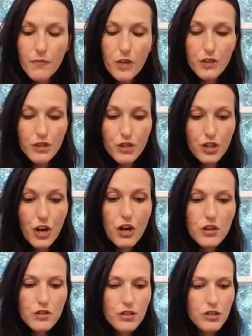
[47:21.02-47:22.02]
the
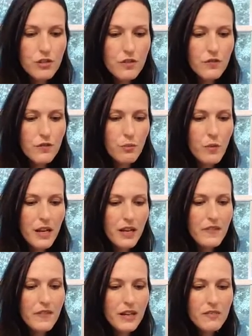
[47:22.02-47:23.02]
church for money
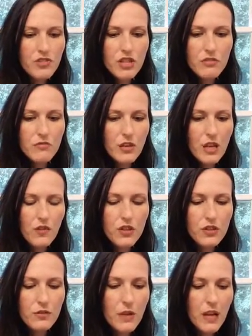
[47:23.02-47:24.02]
and they didn't give it
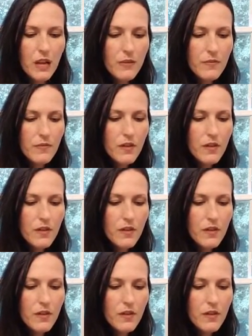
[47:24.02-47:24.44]
to me